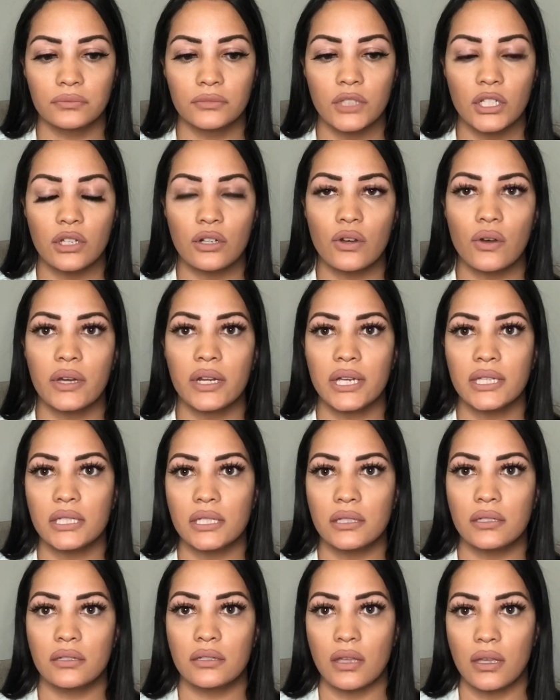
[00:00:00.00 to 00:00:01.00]
You know, and I did
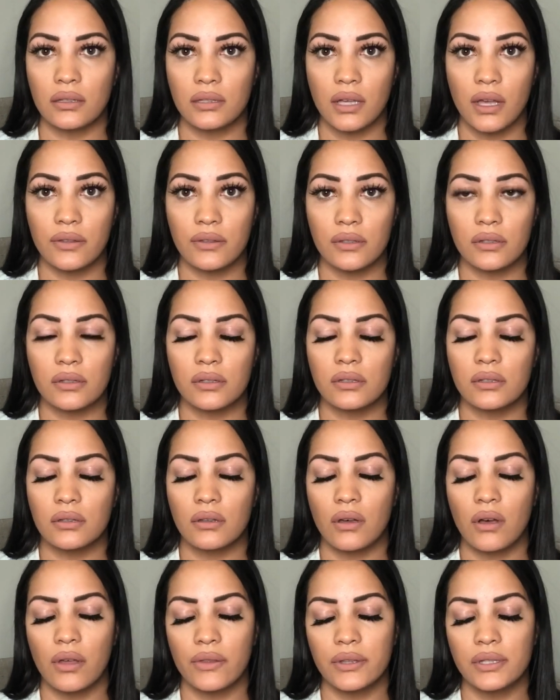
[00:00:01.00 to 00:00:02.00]
tell
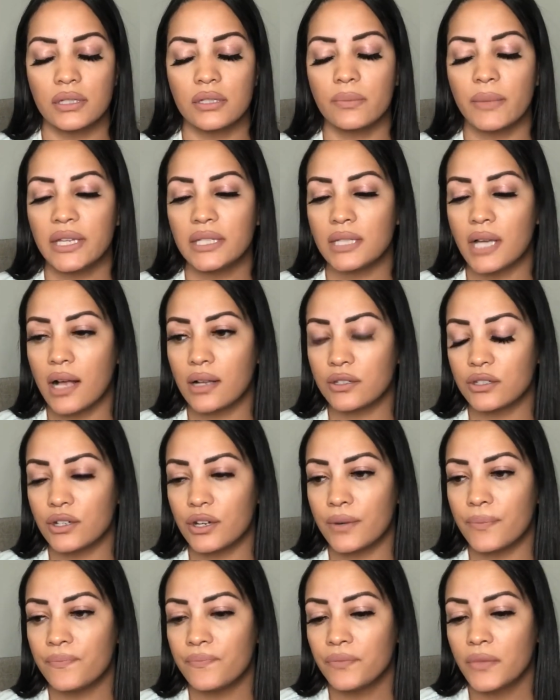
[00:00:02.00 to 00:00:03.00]
all this to my
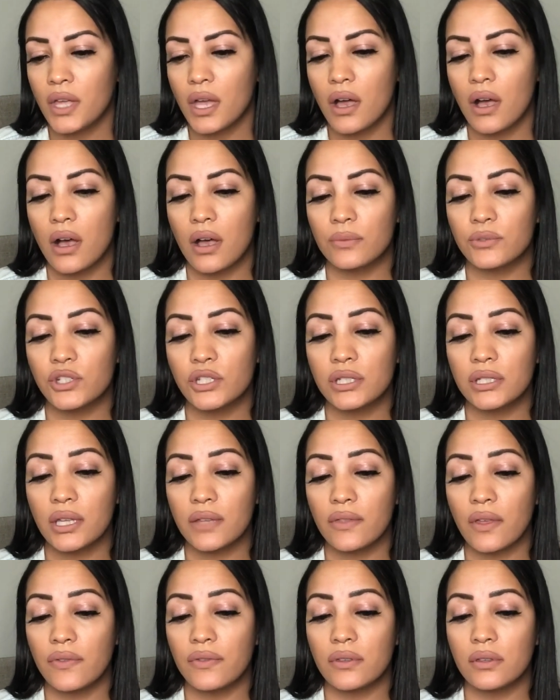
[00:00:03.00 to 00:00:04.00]
doctor. She said
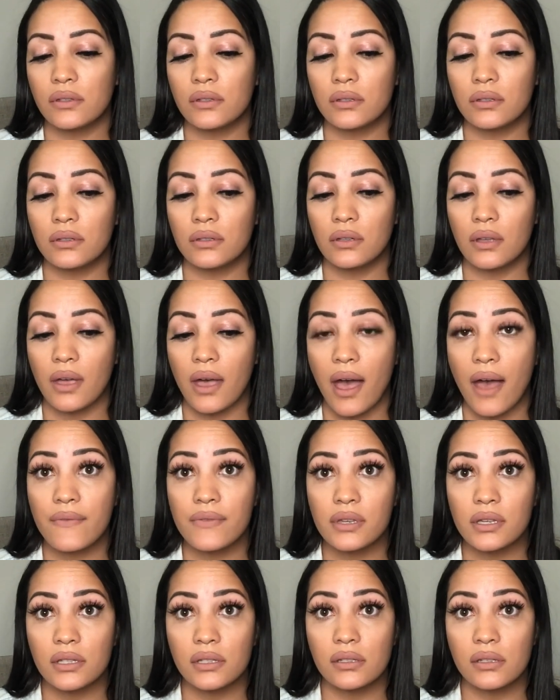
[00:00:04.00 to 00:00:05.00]
that this
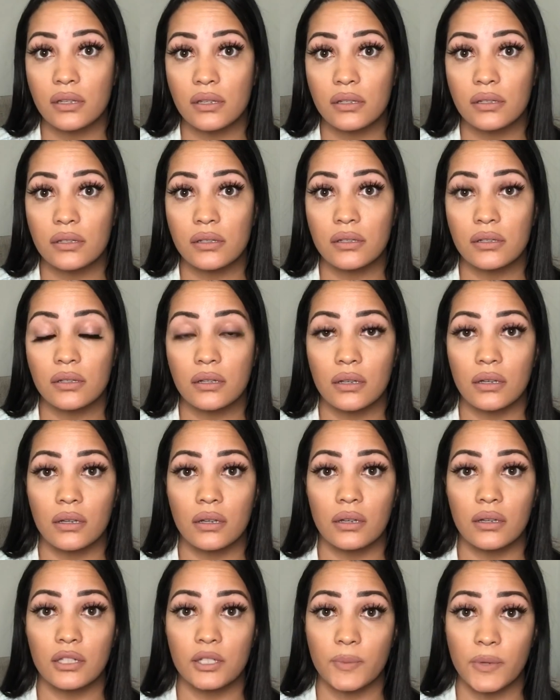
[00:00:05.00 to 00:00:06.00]
having a cyst,
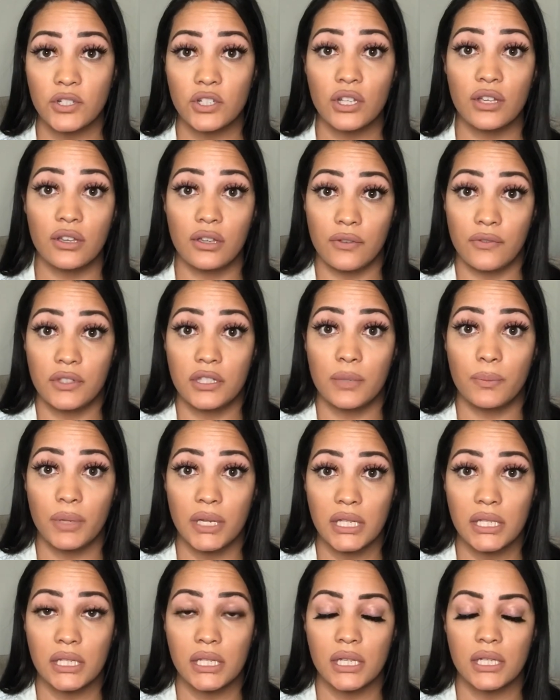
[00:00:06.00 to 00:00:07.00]
especially if it's a
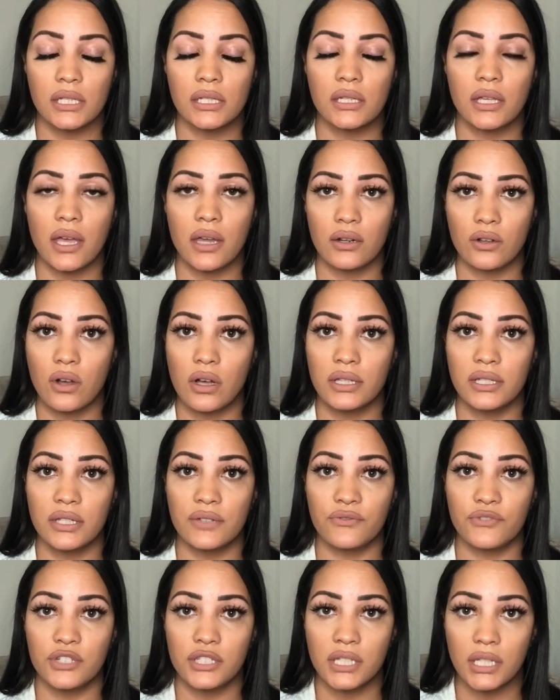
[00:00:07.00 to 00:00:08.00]
big cyst, can cause
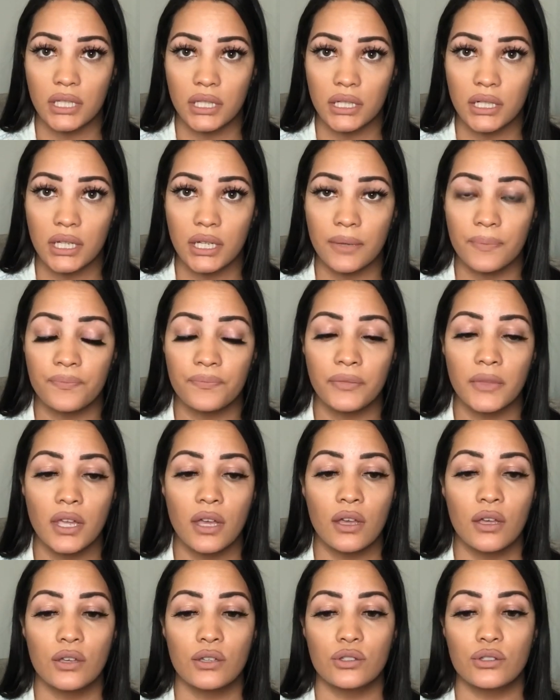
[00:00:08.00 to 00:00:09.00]
infertility.
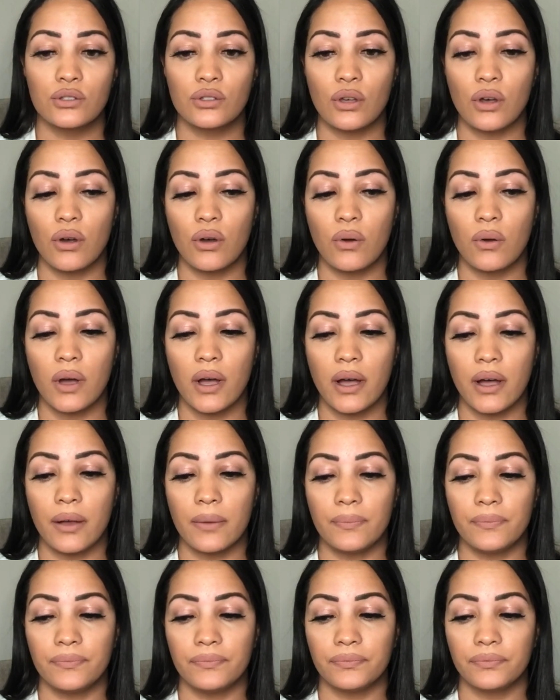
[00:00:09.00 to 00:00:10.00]
So
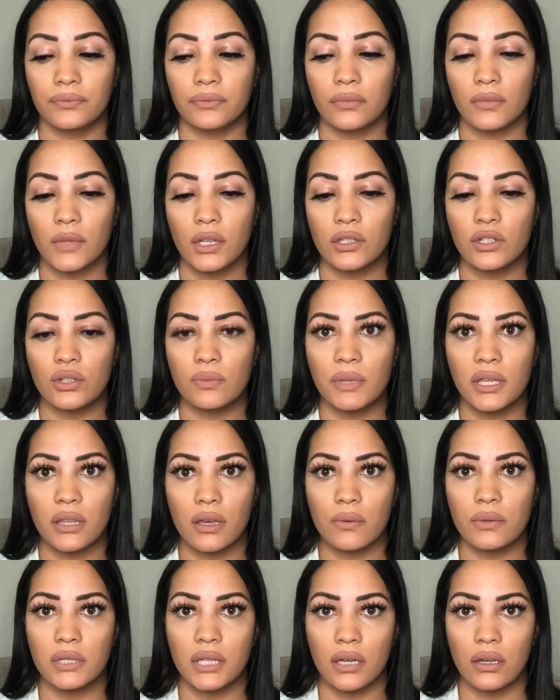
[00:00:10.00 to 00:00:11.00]
to me, that
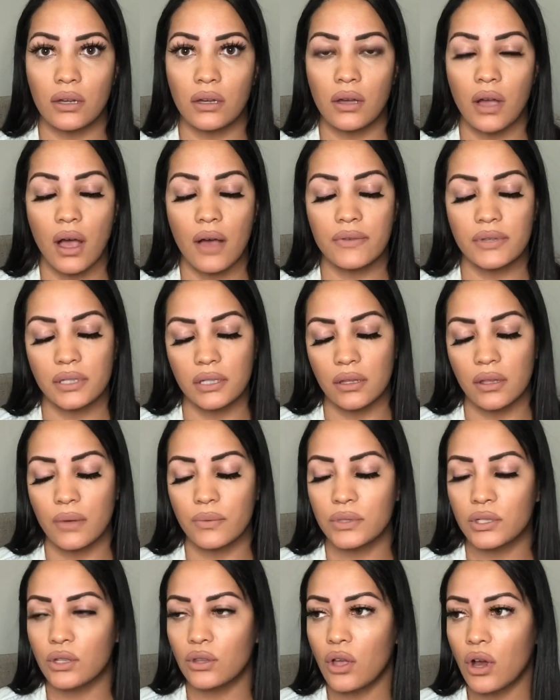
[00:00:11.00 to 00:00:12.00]
was obviously that
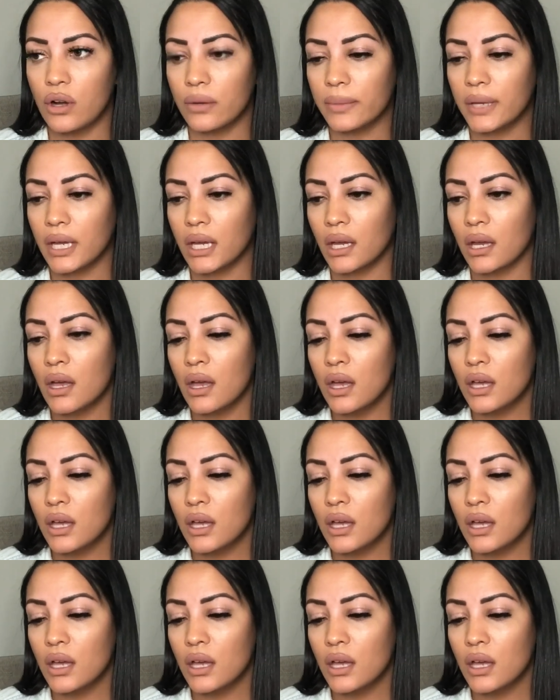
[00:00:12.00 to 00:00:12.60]
was alarming.